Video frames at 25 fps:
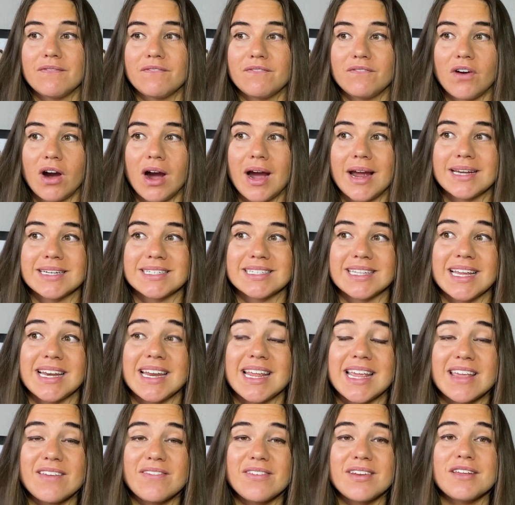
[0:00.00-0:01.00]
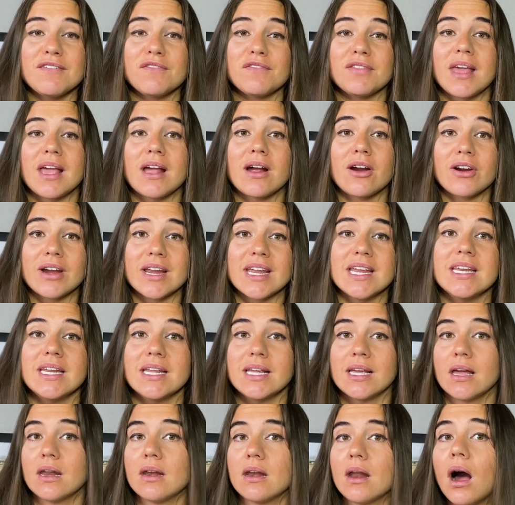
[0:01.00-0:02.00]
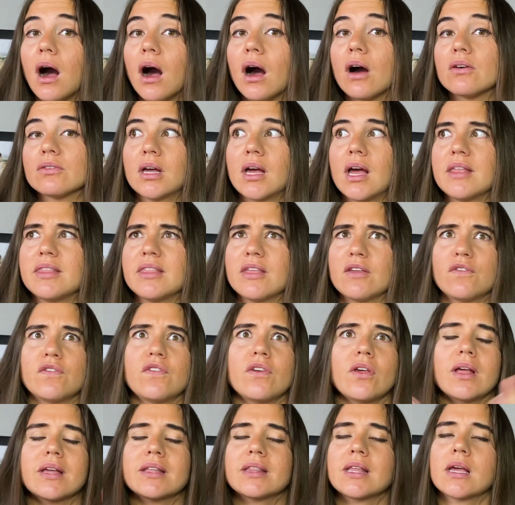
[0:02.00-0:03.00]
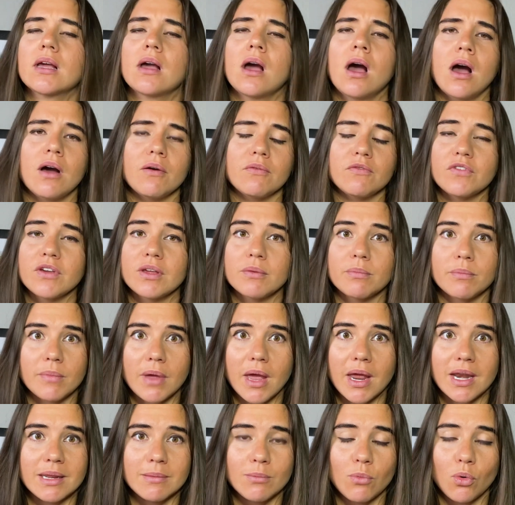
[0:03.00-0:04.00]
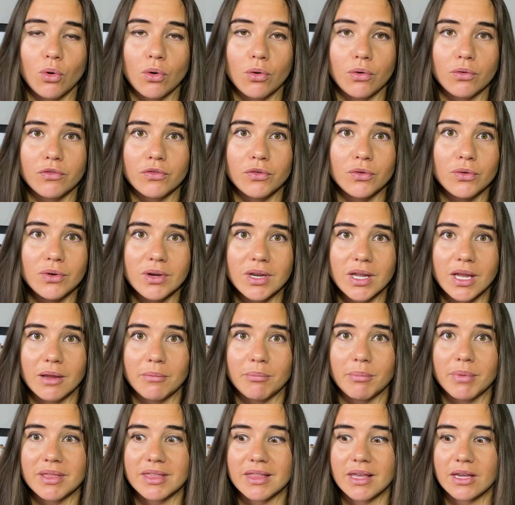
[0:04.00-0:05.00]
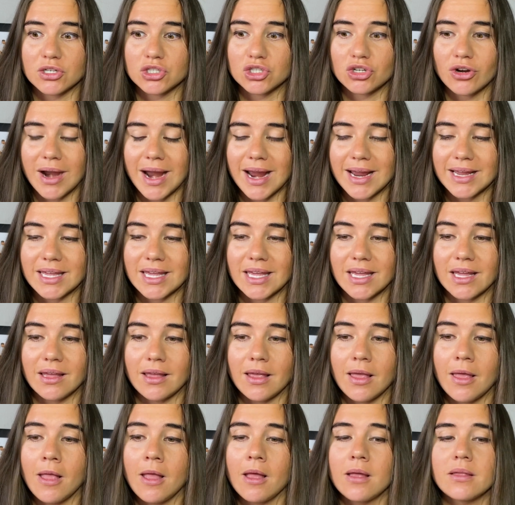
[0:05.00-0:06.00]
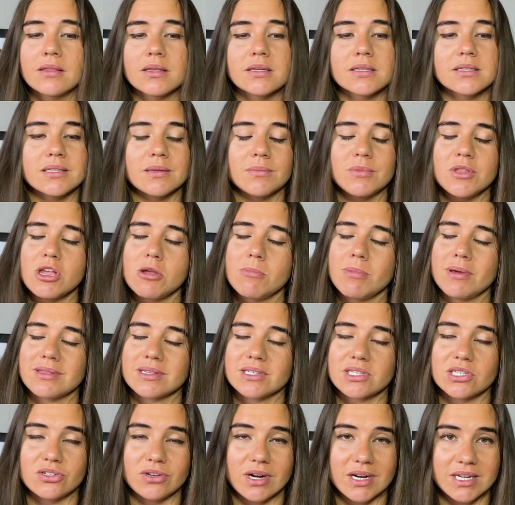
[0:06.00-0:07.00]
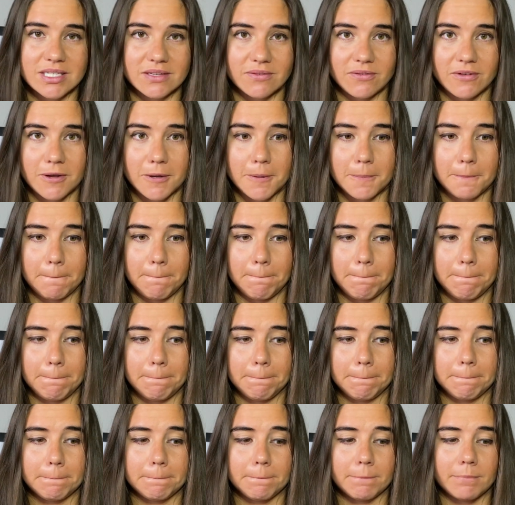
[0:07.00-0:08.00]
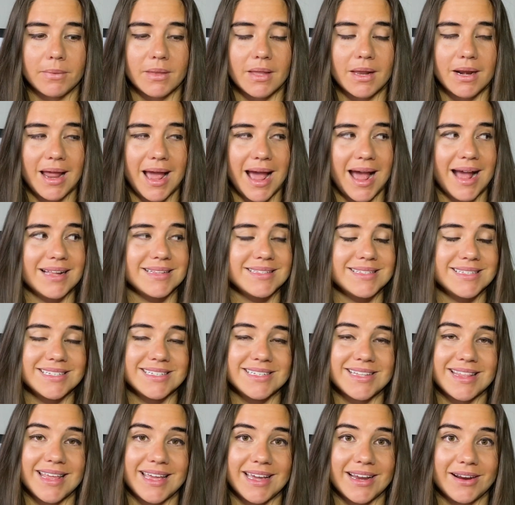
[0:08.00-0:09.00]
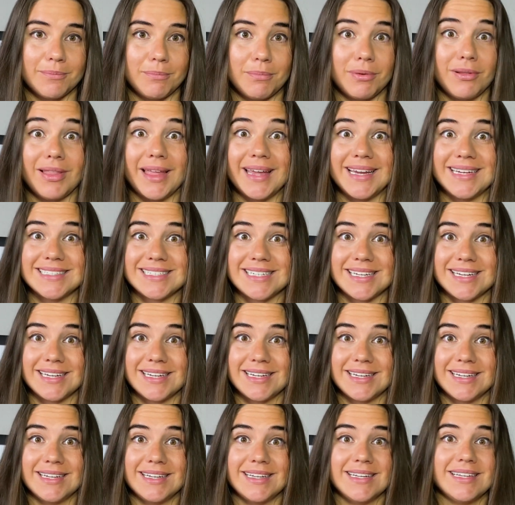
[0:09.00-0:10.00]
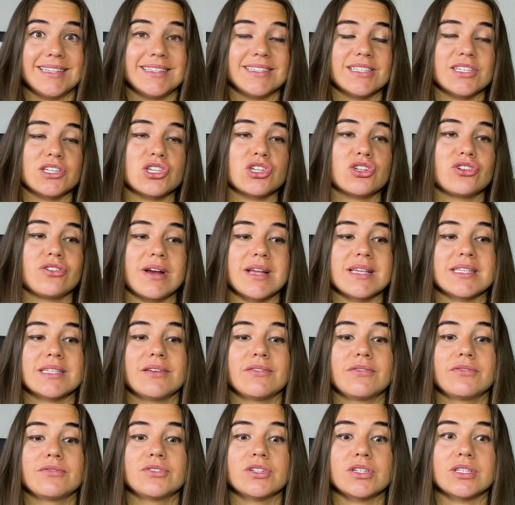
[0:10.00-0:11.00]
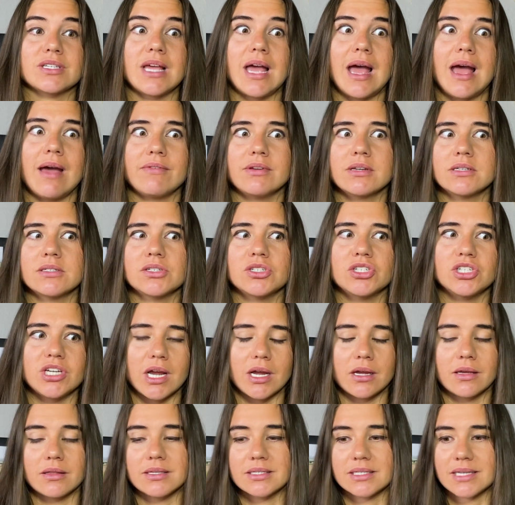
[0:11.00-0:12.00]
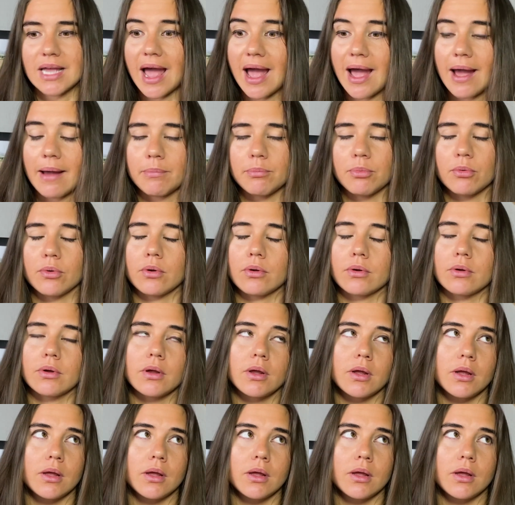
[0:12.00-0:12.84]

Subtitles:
find that even if they are eating enough and they feel like they can't fit any more food in, but they're tracking, there's something about the stress of it that adds to their plate. The stress of just having to check this app or